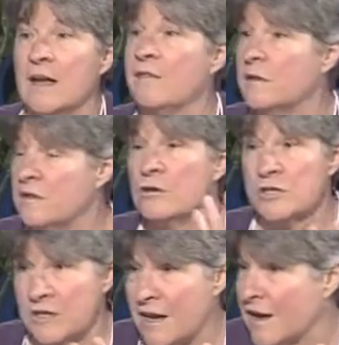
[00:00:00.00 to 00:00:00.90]
and then they're
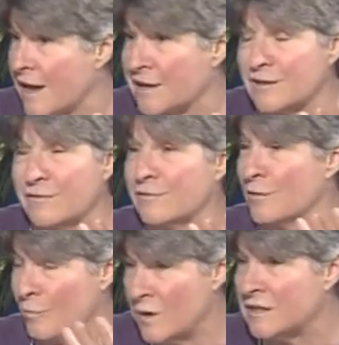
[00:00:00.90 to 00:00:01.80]
staying active
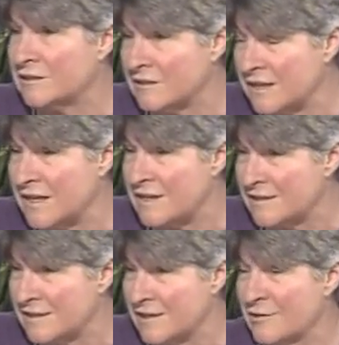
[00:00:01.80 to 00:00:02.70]
mentally,
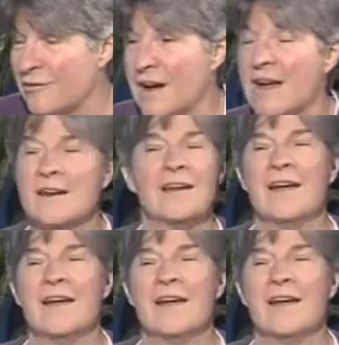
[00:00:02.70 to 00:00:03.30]
right?